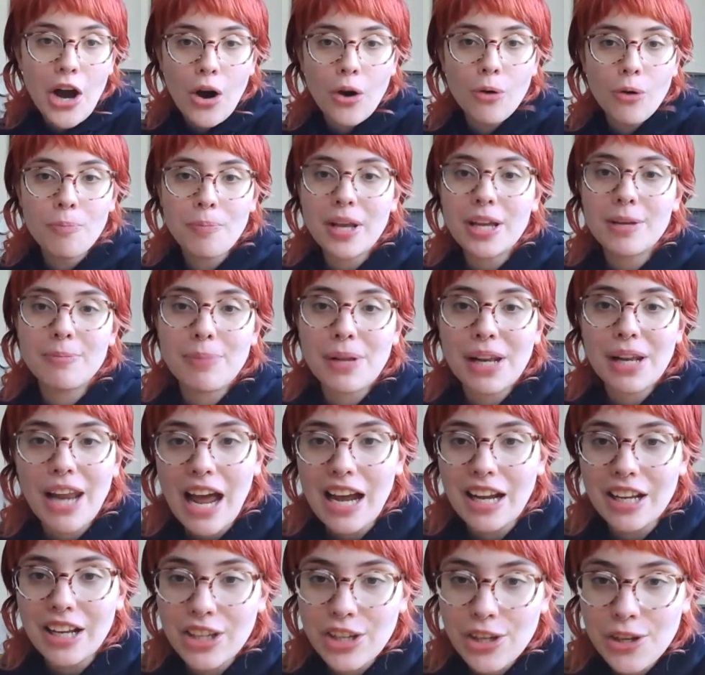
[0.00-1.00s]
people
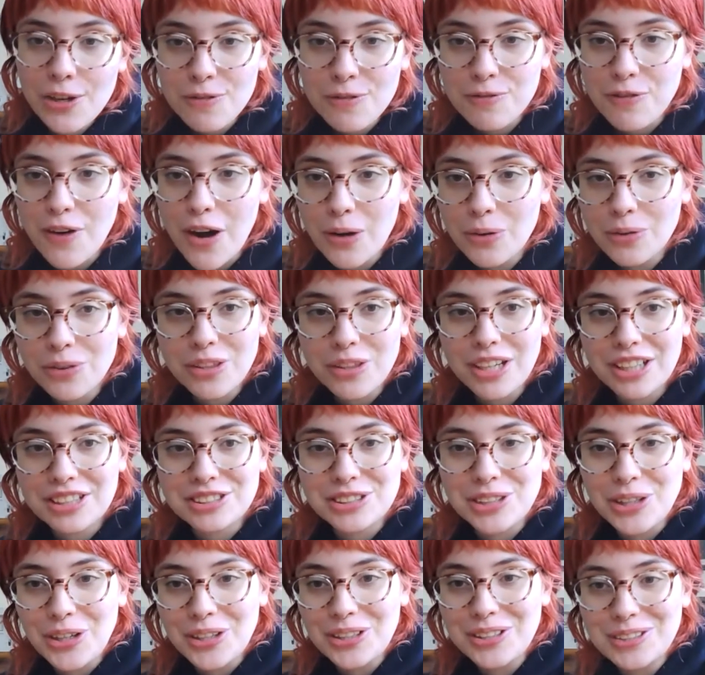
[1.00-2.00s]
like you found us
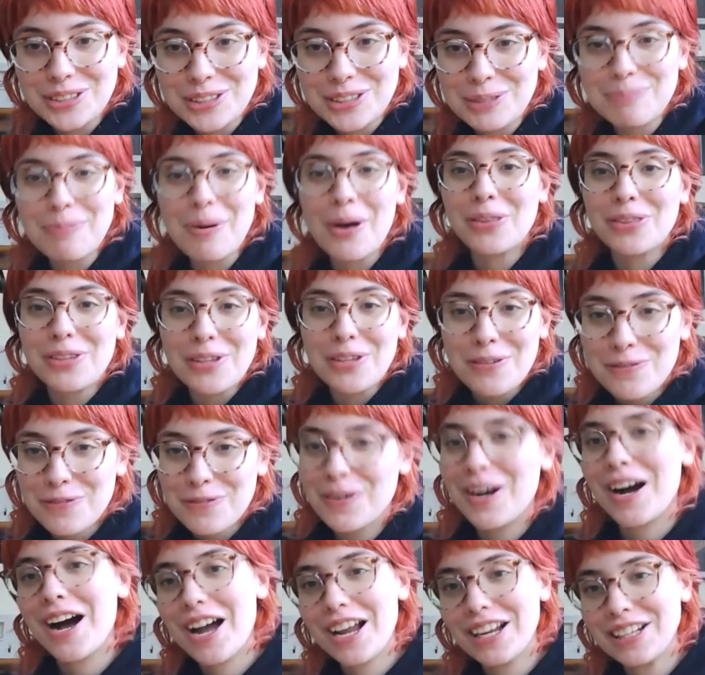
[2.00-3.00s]
on
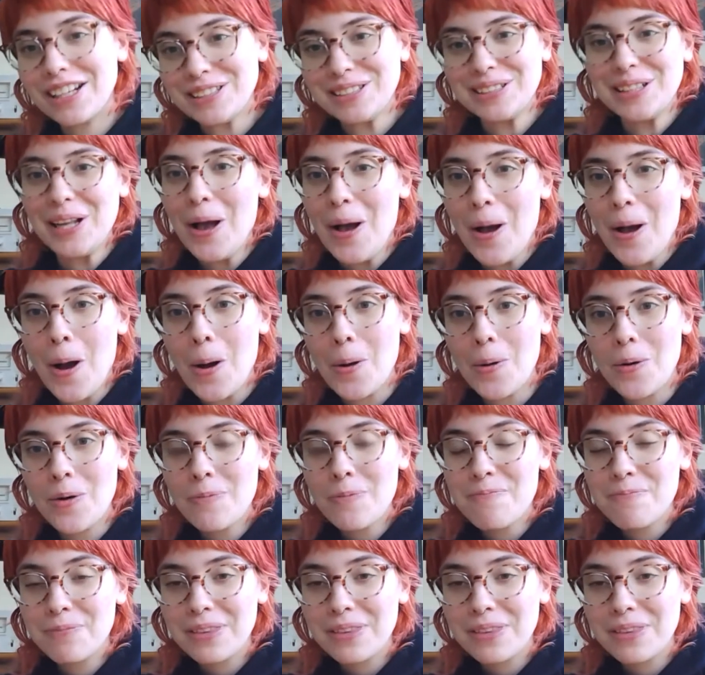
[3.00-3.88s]
Spotify, so